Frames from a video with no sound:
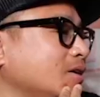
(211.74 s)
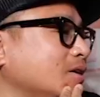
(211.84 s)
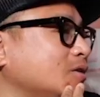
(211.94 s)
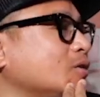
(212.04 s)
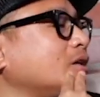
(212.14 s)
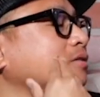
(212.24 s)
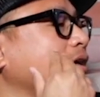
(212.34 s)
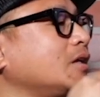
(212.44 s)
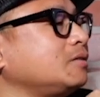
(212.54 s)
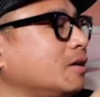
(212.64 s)
I'll
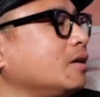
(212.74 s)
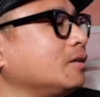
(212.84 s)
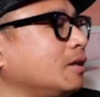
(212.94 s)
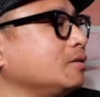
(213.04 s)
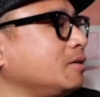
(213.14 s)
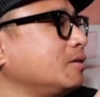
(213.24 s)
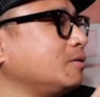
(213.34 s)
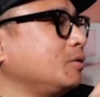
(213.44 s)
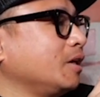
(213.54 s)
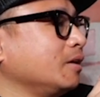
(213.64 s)
start. Yeah. I'll start at the
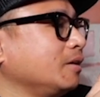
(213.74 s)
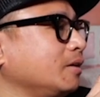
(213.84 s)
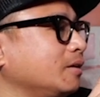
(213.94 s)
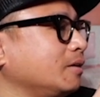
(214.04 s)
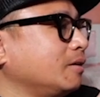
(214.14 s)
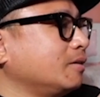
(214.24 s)
beginning. All right.